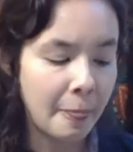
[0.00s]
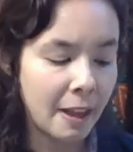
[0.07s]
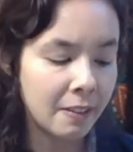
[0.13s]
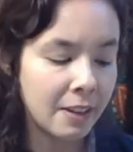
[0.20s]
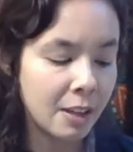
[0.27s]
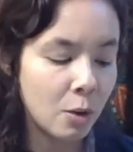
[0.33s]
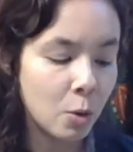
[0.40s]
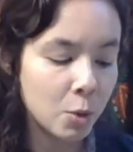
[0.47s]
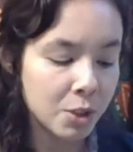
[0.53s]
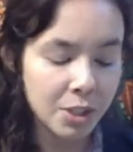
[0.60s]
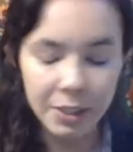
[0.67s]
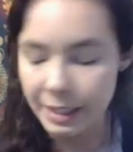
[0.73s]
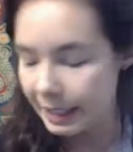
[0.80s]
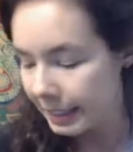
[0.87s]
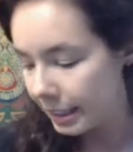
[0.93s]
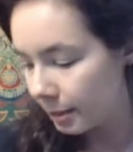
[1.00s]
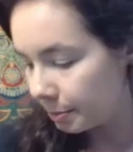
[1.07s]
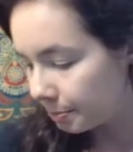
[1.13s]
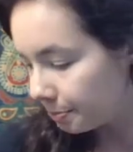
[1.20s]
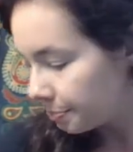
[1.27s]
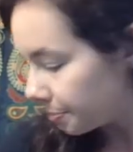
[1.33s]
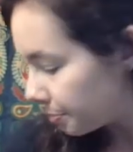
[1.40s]
like Old Clinique,
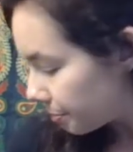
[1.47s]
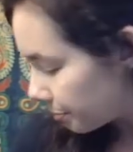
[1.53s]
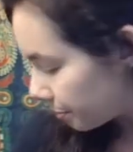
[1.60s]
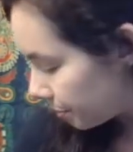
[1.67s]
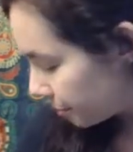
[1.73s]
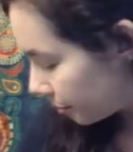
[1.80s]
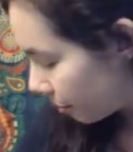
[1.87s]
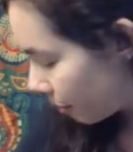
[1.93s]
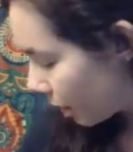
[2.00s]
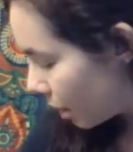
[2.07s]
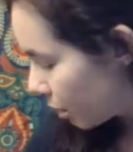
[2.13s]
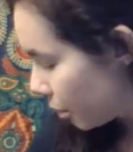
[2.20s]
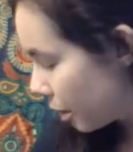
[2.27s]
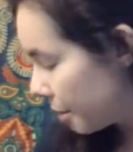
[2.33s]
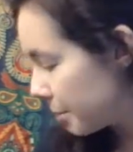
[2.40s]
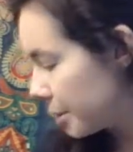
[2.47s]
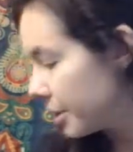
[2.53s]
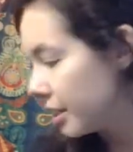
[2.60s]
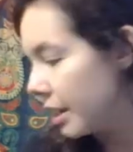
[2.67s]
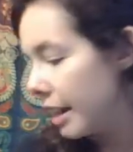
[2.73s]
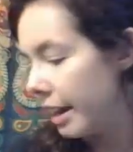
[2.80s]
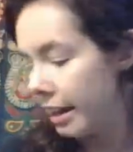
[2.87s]
Laura
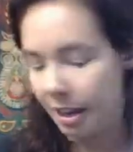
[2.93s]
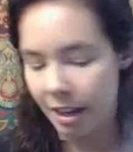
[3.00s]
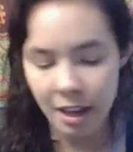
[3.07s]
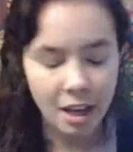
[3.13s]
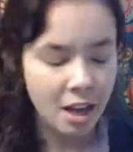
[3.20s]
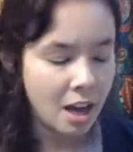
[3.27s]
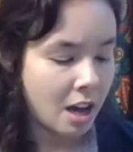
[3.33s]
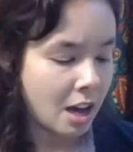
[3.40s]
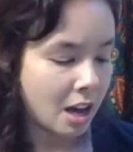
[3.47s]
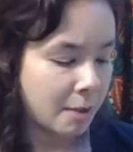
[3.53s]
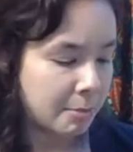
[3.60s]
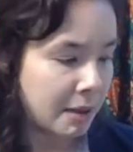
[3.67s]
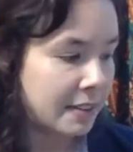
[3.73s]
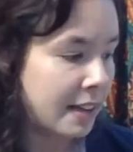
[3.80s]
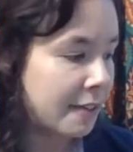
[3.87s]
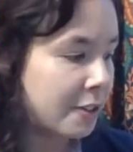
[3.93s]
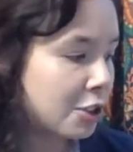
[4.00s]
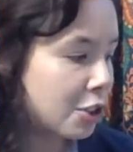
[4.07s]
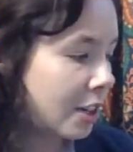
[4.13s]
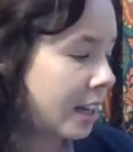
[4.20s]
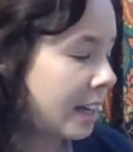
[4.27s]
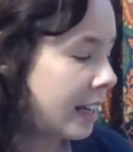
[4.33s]
Mercier. I've never
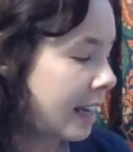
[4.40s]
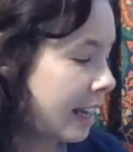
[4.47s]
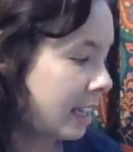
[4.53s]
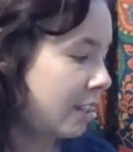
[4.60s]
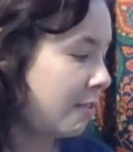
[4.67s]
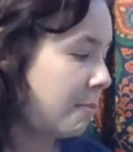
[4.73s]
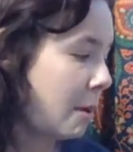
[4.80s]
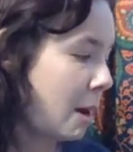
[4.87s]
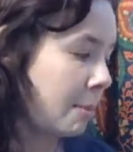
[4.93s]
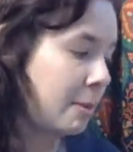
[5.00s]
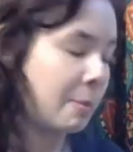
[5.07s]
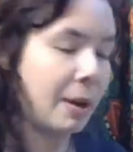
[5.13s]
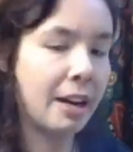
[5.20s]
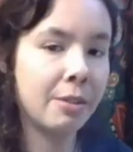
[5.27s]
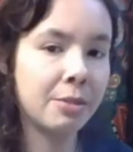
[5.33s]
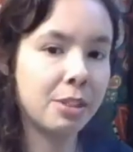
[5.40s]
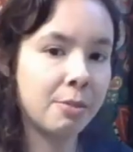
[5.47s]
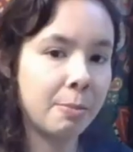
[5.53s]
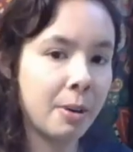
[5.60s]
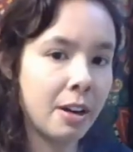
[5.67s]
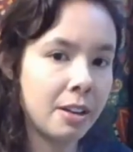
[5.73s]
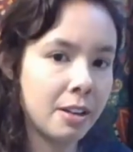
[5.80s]
tried any of Bobbi Brown's
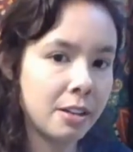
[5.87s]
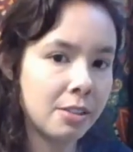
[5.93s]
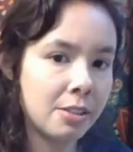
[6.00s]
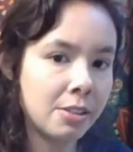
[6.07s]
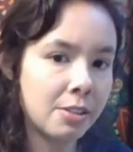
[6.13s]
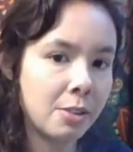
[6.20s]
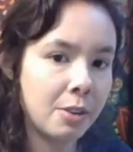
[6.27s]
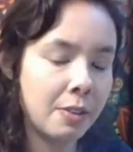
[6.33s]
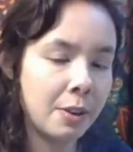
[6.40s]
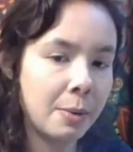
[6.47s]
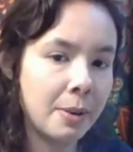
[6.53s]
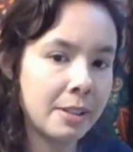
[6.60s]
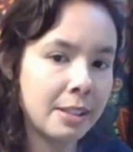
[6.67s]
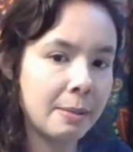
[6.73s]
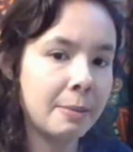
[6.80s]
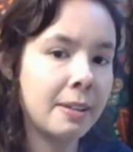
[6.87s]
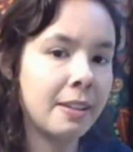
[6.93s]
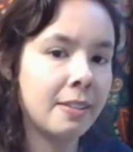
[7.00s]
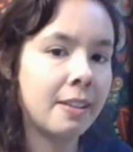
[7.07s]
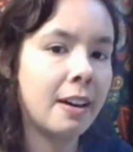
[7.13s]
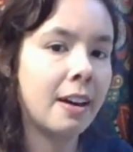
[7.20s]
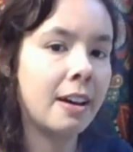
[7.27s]
products, so if you want something
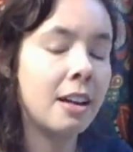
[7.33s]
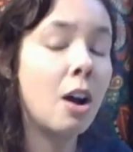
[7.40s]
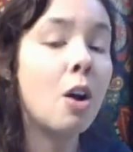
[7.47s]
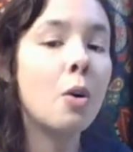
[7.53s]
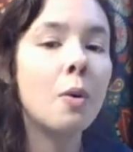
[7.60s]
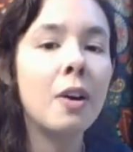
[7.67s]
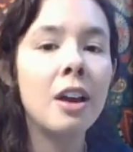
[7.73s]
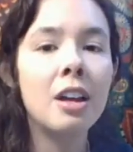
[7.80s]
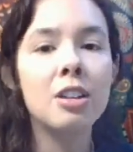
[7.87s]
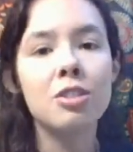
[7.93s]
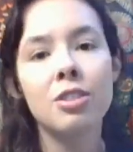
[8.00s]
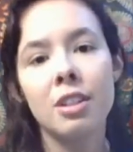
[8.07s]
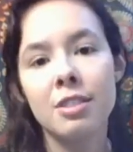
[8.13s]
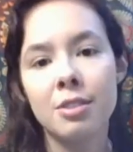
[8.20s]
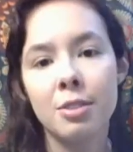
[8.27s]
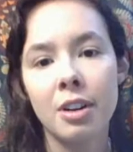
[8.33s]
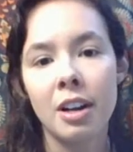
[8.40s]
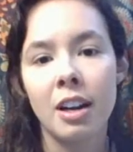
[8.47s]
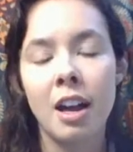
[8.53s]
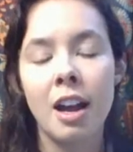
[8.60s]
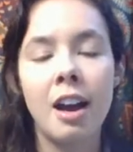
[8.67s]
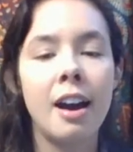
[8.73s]
like that. Oh, drugstore.
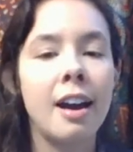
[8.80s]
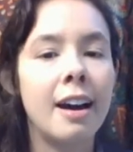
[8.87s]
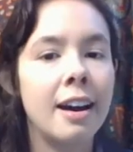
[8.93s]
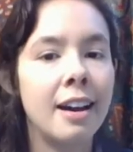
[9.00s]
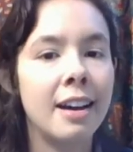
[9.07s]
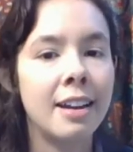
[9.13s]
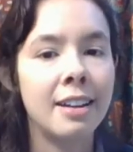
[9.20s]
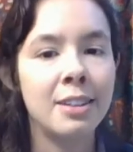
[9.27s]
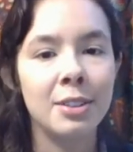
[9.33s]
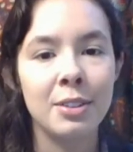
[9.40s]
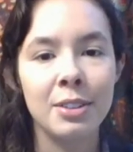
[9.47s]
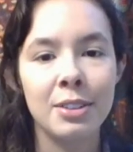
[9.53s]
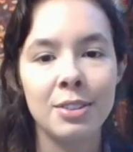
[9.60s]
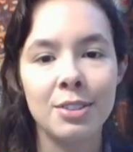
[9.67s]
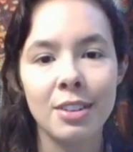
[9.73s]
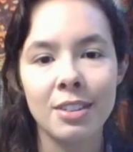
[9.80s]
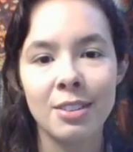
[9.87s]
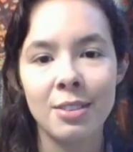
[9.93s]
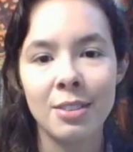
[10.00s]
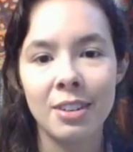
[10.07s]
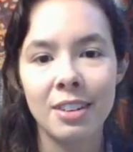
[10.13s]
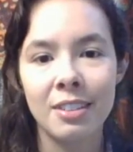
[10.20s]
I don't use
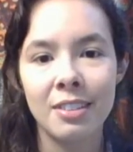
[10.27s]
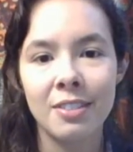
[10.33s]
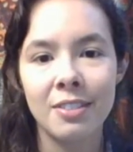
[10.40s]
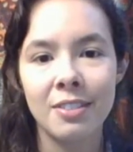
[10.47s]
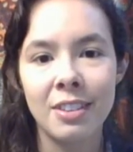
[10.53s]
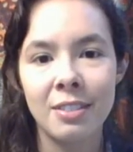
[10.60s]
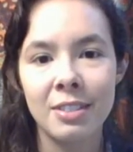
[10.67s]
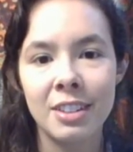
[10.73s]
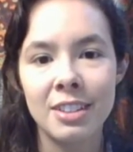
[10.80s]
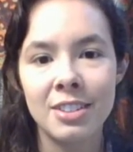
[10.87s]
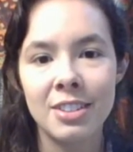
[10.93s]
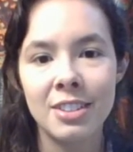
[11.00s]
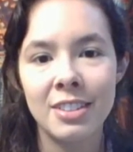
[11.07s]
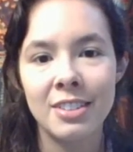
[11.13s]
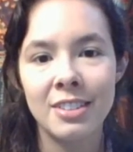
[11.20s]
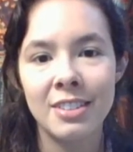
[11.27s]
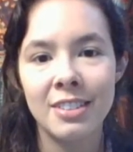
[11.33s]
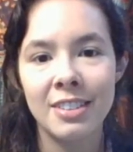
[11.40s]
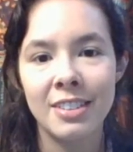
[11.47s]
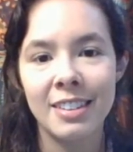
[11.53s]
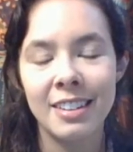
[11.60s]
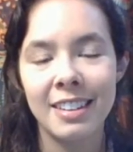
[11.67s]
drugstore foundation.
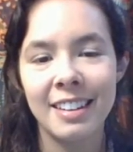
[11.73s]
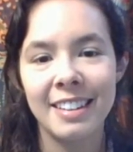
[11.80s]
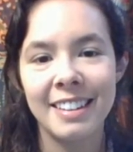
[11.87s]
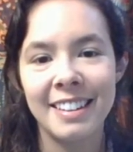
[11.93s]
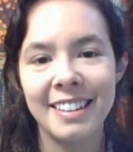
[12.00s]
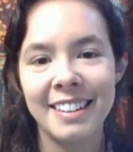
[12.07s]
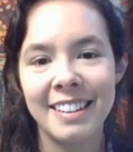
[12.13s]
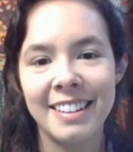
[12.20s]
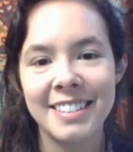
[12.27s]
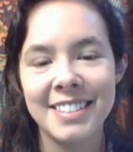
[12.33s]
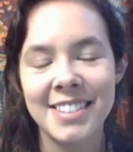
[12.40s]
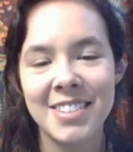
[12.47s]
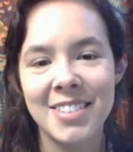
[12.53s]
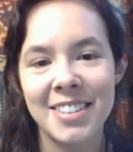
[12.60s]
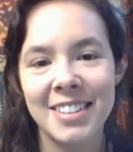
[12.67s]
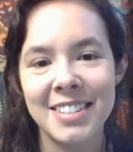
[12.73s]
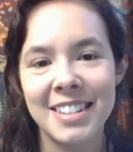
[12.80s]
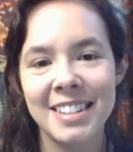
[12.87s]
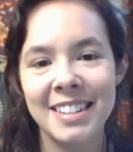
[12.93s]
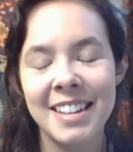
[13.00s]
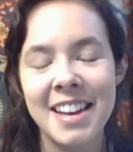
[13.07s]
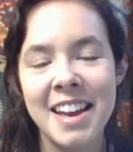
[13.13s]
Yeah,
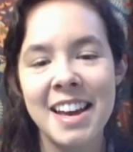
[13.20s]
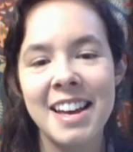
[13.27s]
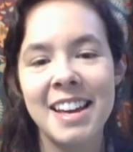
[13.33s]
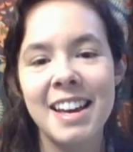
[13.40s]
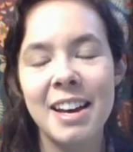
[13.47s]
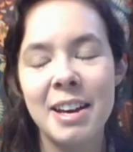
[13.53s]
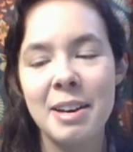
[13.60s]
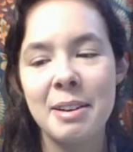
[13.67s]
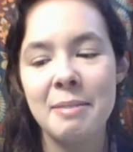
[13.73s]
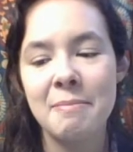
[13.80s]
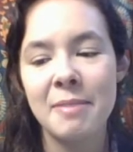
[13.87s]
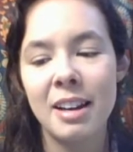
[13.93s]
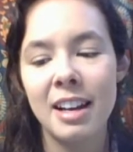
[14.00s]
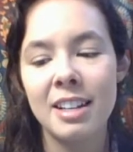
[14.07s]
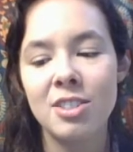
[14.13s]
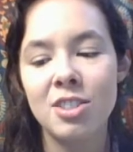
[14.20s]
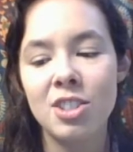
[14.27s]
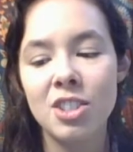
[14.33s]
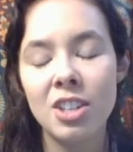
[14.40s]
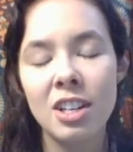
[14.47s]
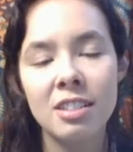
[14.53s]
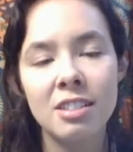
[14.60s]
sorry. I
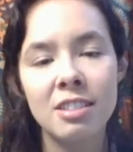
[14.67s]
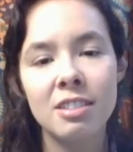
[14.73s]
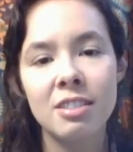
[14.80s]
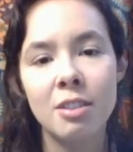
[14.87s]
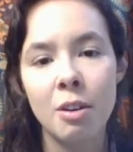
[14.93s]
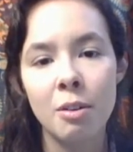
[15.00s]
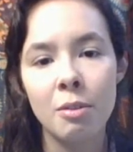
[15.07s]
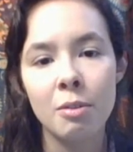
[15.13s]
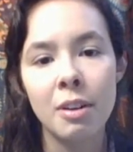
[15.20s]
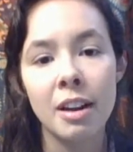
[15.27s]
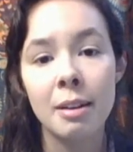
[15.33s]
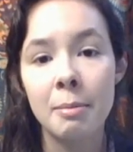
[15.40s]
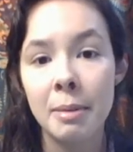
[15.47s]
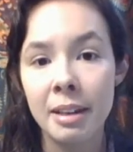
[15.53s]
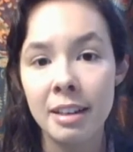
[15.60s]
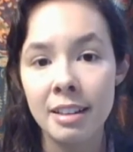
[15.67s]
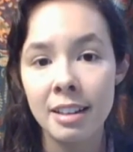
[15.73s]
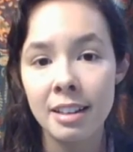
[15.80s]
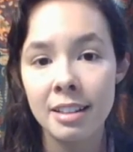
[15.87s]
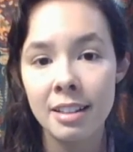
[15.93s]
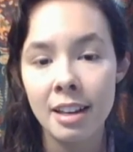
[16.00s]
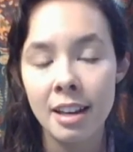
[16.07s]
just don't recommend
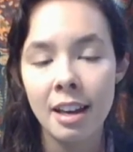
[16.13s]
it,